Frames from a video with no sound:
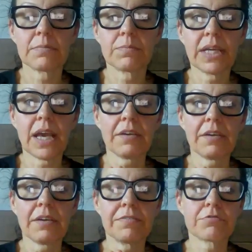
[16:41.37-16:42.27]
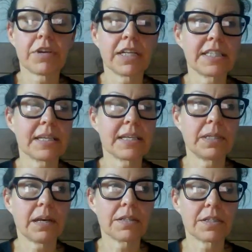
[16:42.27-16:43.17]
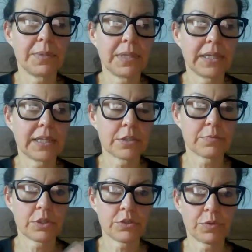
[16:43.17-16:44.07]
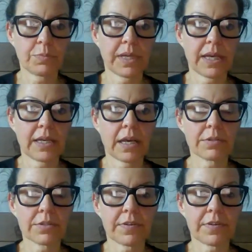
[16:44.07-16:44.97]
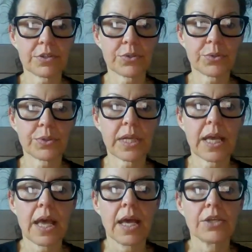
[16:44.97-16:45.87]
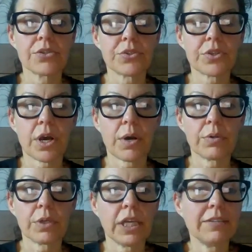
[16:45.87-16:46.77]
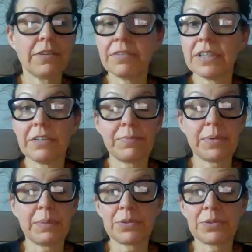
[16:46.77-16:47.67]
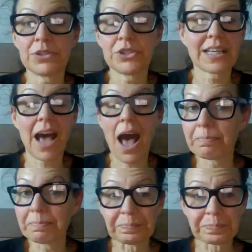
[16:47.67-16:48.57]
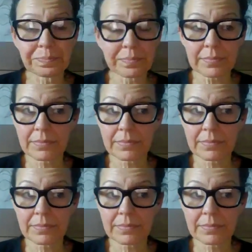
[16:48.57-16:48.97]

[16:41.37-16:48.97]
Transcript: As we have great seminar speakers, which will be announced very soon. So even if people just come,